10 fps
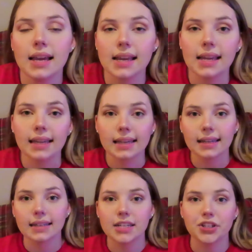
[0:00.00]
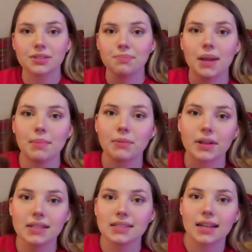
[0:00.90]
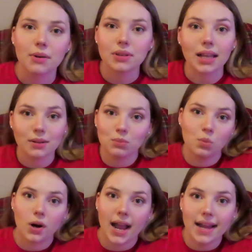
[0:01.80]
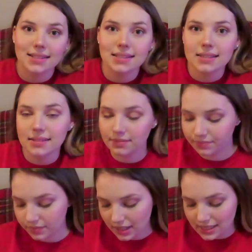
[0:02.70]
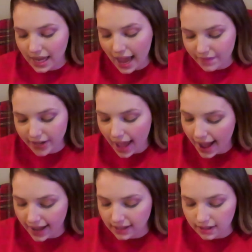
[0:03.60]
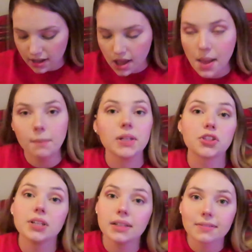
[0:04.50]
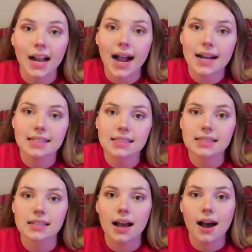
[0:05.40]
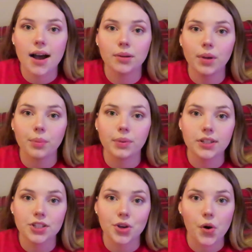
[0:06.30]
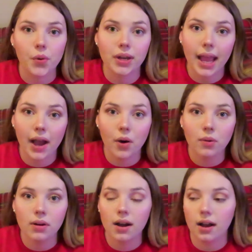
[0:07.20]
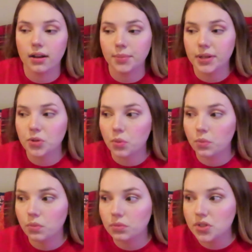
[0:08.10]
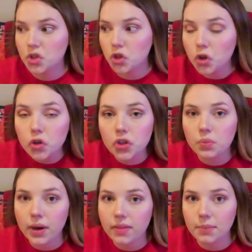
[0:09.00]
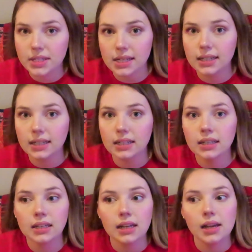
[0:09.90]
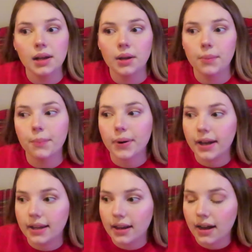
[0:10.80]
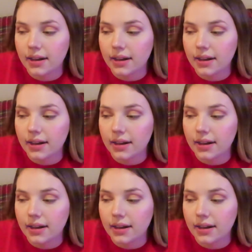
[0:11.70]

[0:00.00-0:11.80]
And it just made me realize that I would like more hats, because I haven't had much need for hats up until now. I don't usually wear them a ton, but